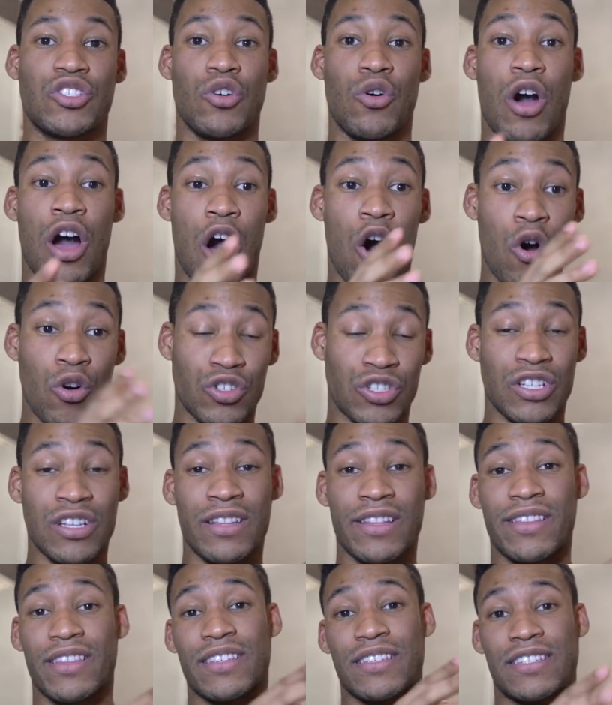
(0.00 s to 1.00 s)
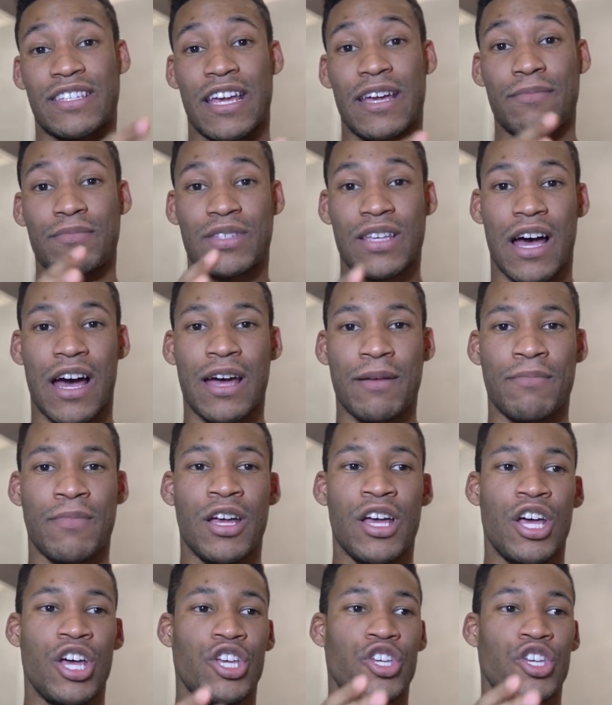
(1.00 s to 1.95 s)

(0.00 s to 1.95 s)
So also at the same time,